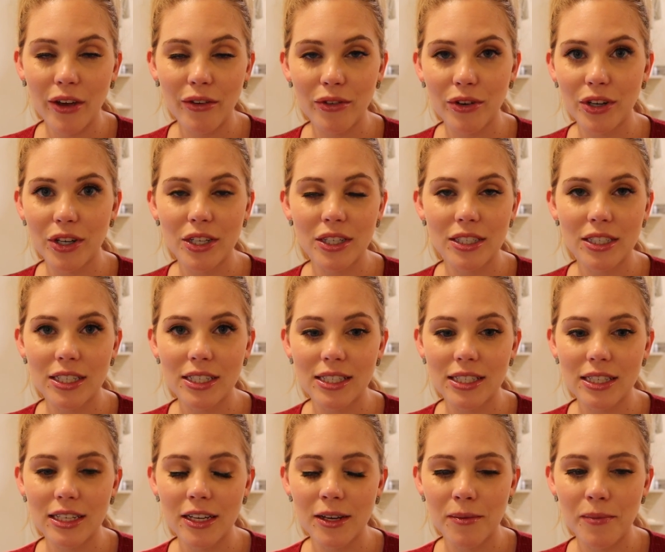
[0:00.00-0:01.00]
ever to
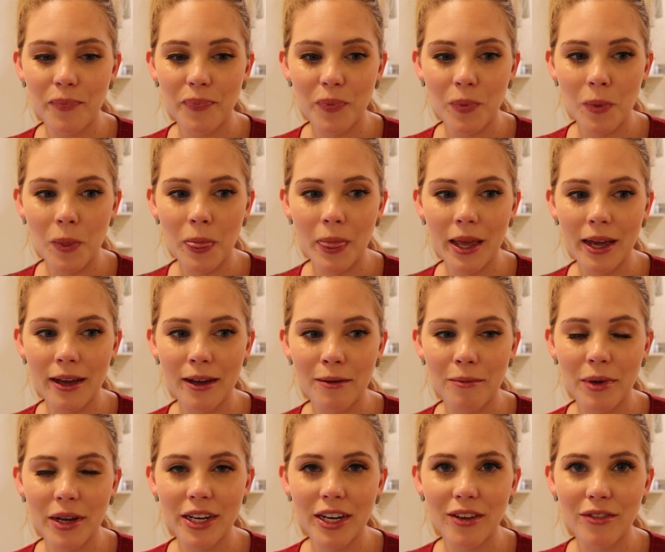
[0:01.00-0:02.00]
sleep.
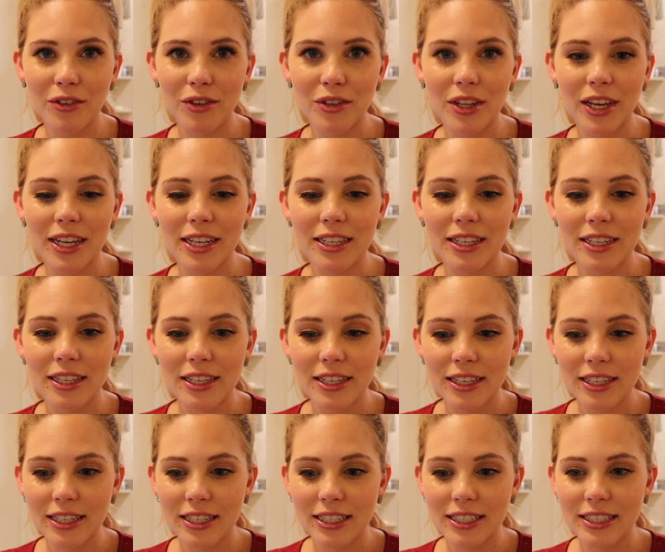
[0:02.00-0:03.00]
Um, I never like
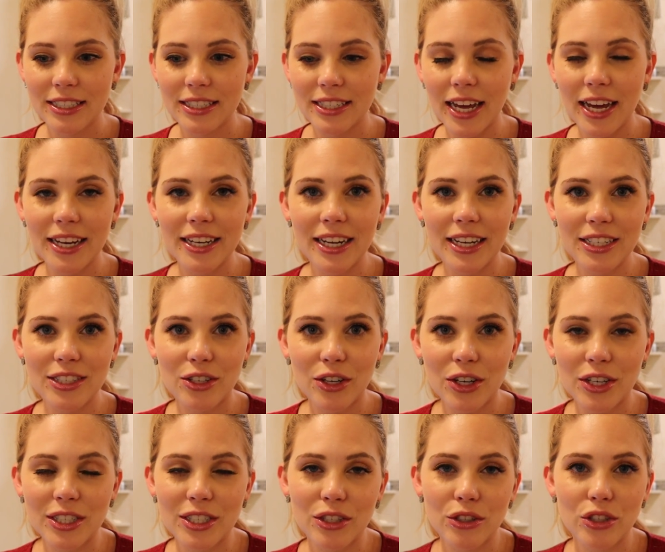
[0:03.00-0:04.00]
sat next to
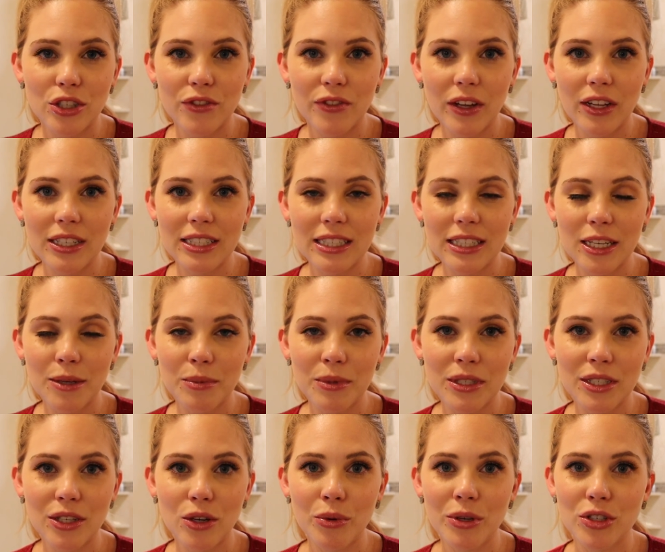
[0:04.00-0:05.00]
her until she fell asleep,
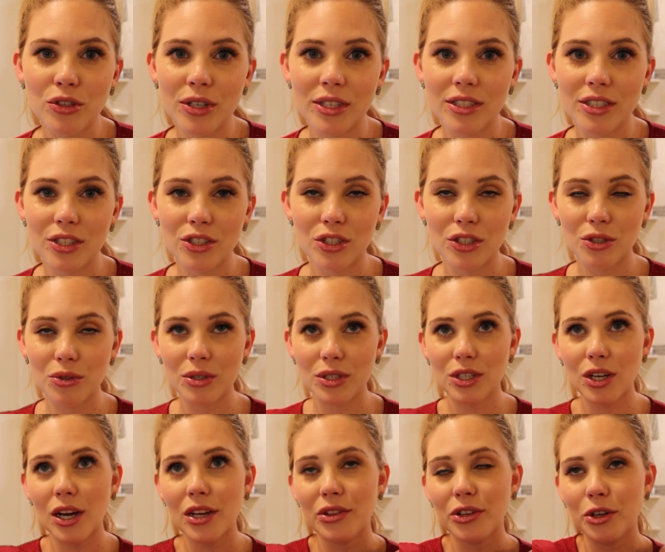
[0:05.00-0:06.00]
until we transitioned to a
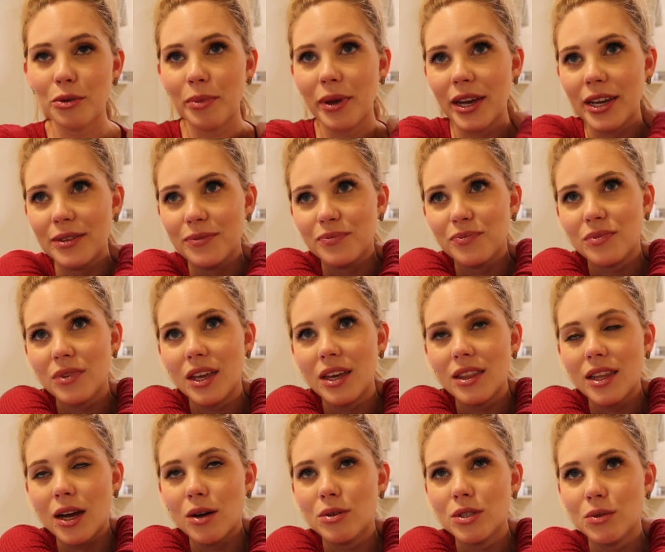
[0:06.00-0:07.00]
toddler bed.
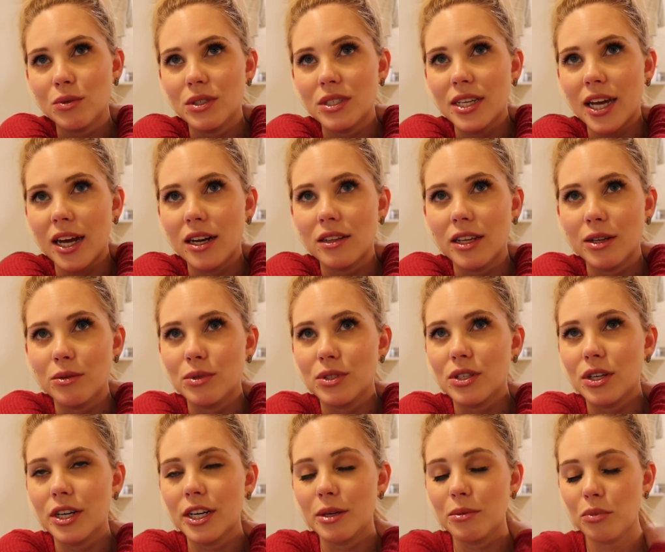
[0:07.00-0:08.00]
And that was once Adeline
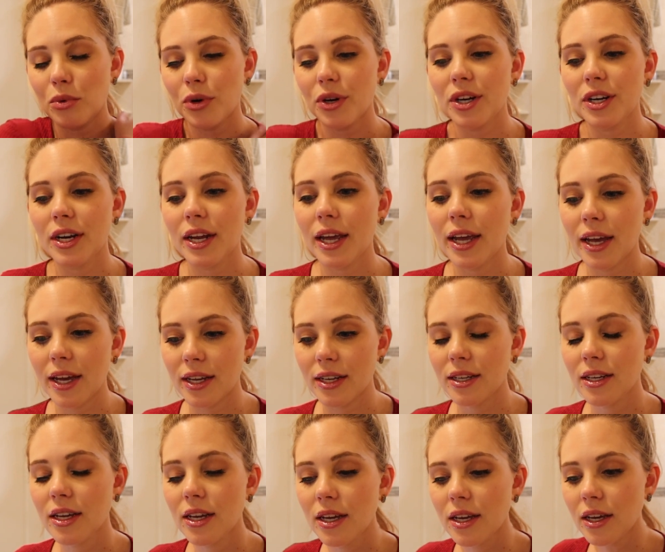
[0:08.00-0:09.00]
was already born.
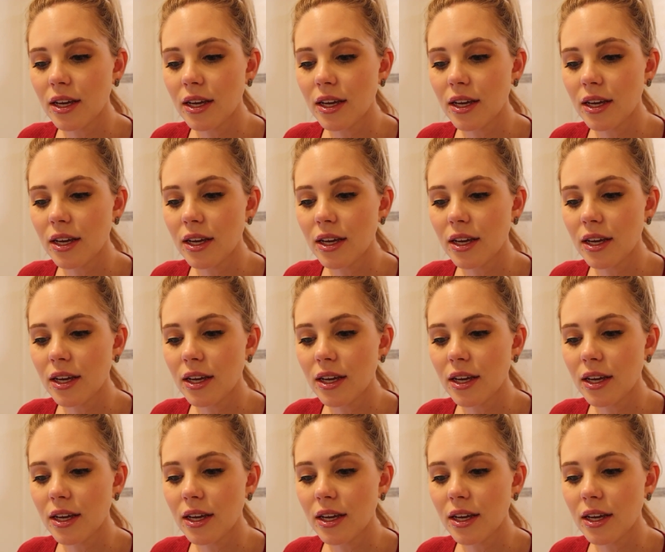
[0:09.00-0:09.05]
And